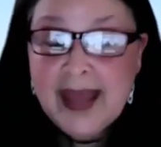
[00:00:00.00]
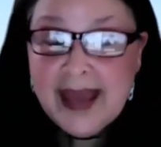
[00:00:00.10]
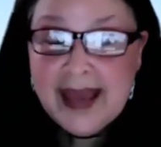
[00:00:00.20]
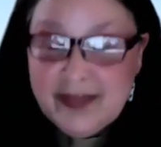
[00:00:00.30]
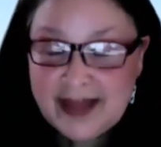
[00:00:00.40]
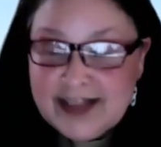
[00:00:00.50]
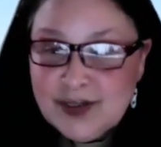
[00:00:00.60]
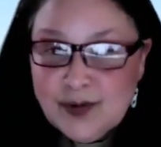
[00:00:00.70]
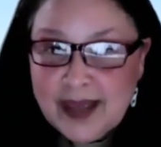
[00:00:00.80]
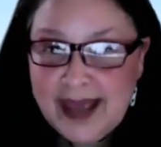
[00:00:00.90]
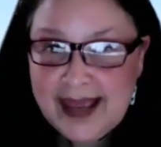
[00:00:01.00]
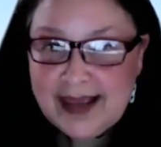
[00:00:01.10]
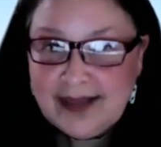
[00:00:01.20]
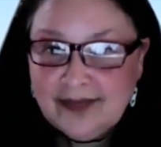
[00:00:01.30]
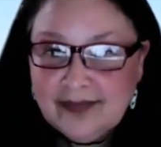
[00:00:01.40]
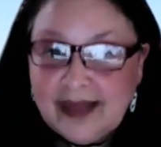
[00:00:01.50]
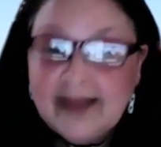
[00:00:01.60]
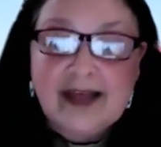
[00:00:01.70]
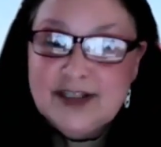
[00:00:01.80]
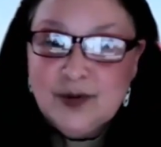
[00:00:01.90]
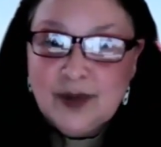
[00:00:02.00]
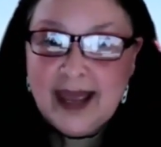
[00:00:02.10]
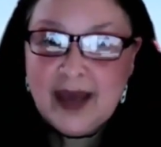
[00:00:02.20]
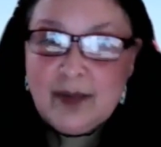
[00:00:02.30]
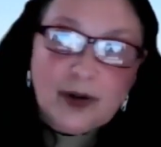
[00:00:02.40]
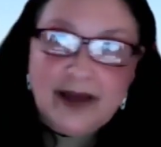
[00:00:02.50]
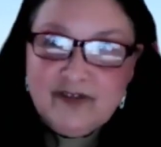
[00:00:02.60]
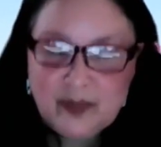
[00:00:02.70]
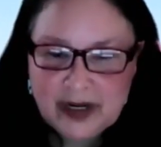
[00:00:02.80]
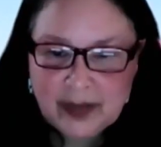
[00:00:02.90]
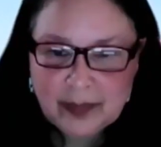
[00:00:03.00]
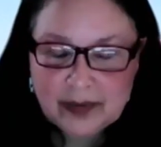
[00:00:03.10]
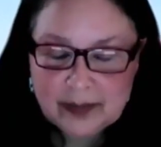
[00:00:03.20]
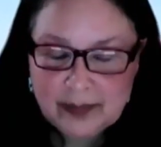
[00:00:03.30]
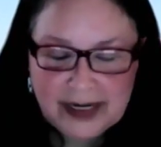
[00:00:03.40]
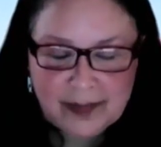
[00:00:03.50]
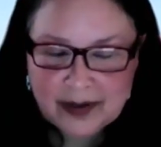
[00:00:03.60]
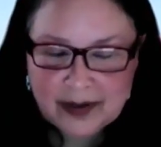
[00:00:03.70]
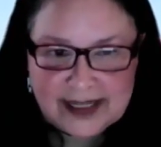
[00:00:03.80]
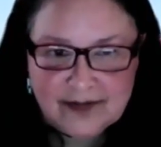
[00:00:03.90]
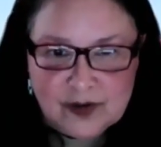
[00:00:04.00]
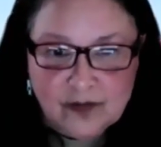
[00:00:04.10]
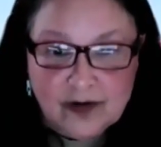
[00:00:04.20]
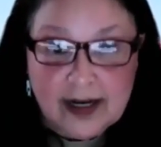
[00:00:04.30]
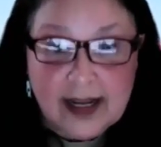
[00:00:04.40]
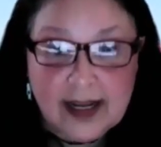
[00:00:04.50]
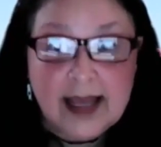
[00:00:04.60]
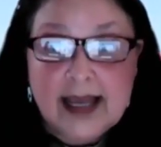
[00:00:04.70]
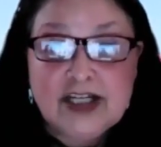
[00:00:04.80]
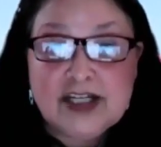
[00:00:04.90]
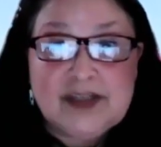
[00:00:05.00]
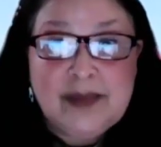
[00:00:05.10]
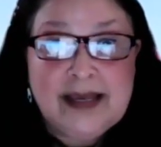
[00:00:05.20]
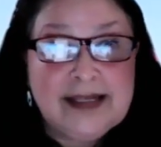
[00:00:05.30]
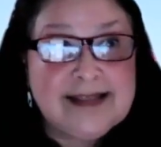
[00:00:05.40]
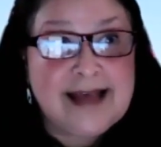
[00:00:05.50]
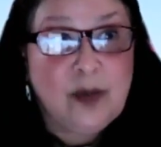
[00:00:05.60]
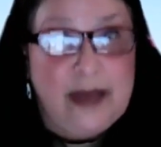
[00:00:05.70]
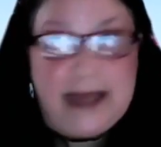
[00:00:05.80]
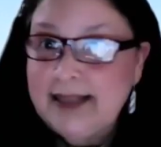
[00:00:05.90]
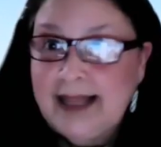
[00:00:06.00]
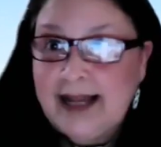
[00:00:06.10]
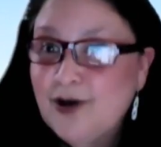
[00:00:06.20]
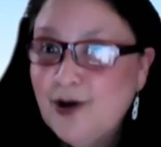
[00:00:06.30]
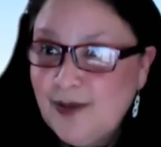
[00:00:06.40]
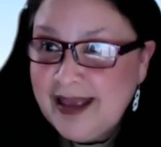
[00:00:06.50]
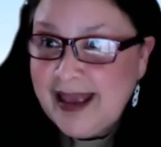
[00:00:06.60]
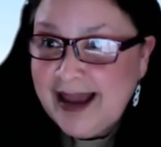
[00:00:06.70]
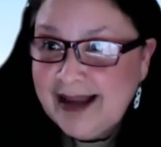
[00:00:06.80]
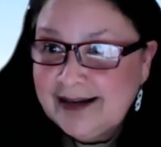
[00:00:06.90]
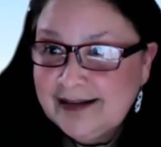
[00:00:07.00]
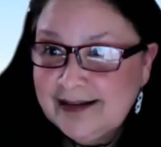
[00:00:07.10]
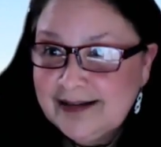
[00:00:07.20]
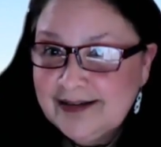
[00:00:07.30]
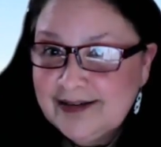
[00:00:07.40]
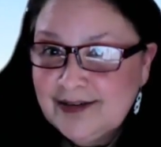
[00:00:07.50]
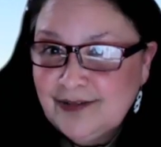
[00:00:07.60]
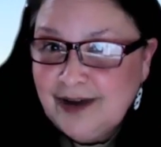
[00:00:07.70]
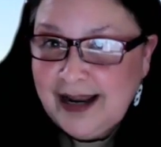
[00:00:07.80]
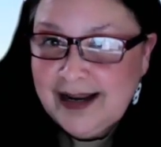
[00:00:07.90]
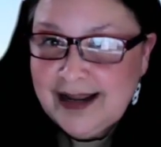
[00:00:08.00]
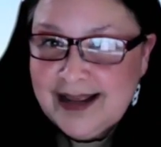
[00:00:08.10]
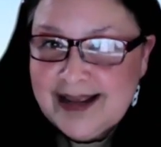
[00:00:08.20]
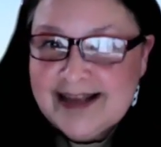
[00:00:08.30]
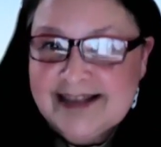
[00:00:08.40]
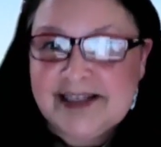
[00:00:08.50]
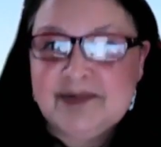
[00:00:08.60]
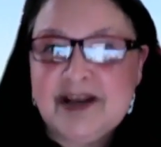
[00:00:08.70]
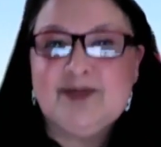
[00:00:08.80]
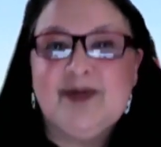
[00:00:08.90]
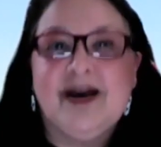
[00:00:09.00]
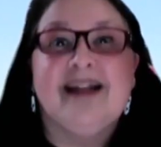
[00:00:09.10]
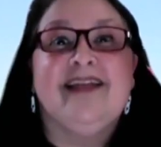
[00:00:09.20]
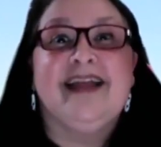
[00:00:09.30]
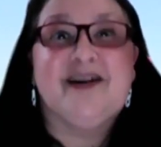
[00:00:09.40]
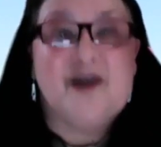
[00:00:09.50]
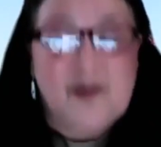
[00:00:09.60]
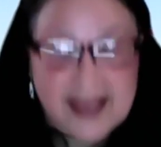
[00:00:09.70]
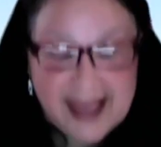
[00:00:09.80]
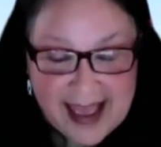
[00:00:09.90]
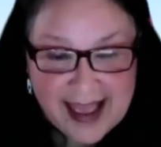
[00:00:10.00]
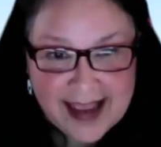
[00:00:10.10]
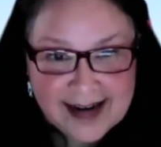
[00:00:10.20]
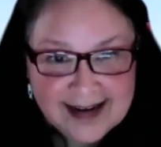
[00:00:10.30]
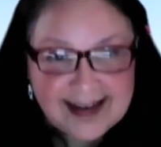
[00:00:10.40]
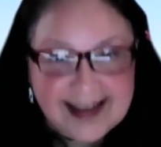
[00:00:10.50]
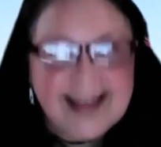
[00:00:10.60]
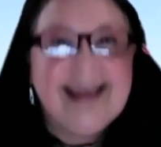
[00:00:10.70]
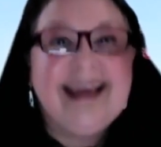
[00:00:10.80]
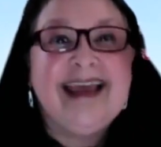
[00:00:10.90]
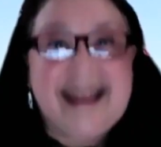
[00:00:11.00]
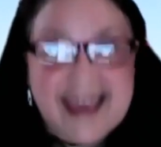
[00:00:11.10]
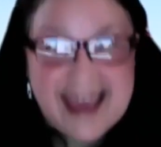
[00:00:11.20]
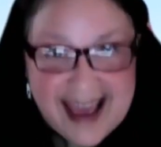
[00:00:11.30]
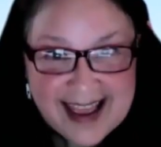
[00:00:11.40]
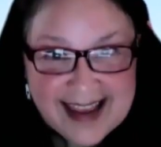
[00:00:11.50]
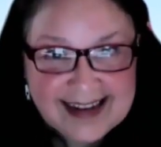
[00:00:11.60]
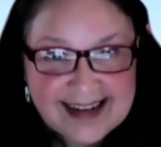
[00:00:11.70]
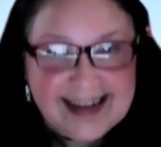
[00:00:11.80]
And that's okay. Like that's okay. We don't have to beat up ourselves over it. It just means that we can let it go again, right? And sometimes we got to let it go again and again